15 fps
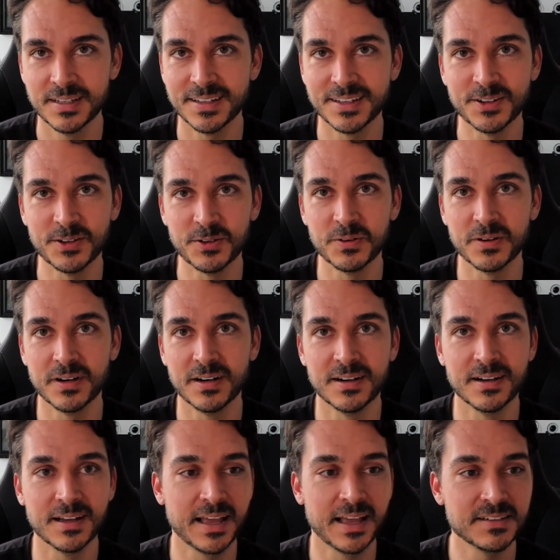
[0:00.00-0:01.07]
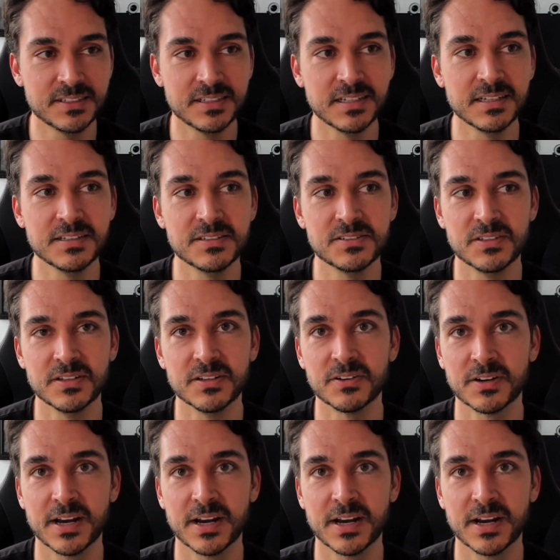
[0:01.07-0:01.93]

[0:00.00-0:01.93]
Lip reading: entities that are